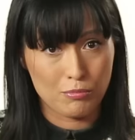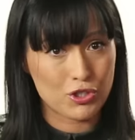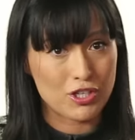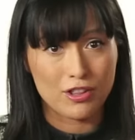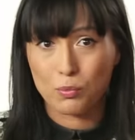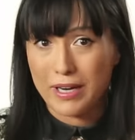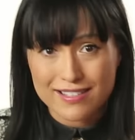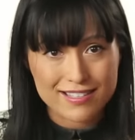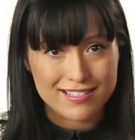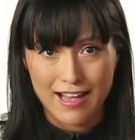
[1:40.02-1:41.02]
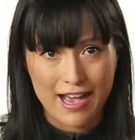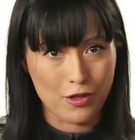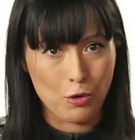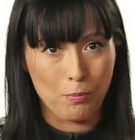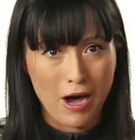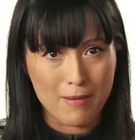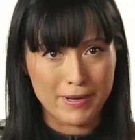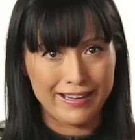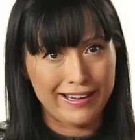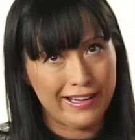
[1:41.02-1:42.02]
Pushing the racist lie that
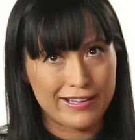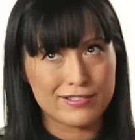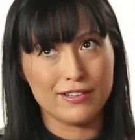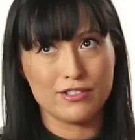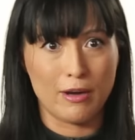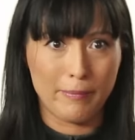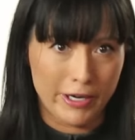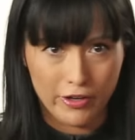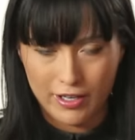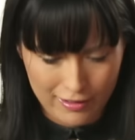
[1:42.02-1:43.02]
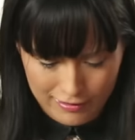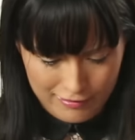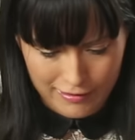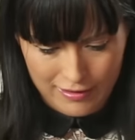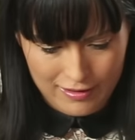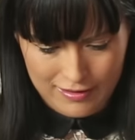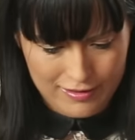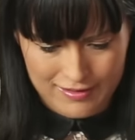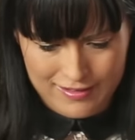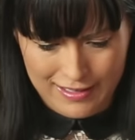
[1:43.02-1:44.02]
Obama isn't American.
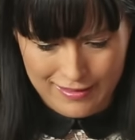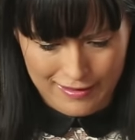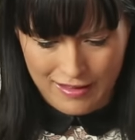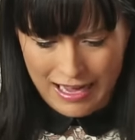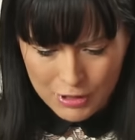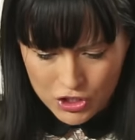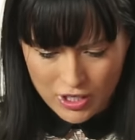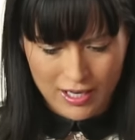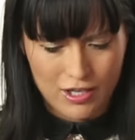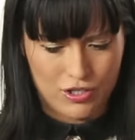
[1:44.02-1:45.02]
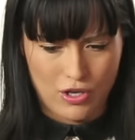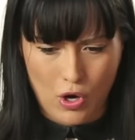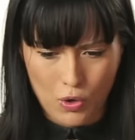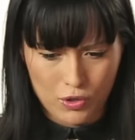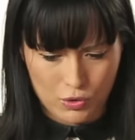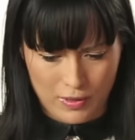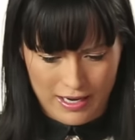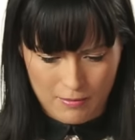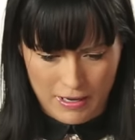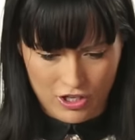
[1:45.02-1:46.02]
Uh, saying that climate change is a hoax
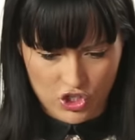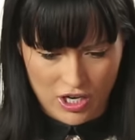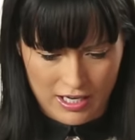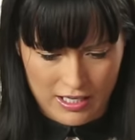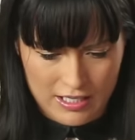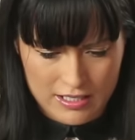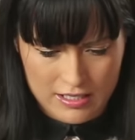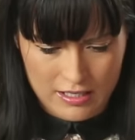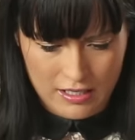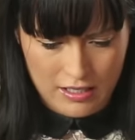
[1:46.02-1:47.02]
created by the Chinese.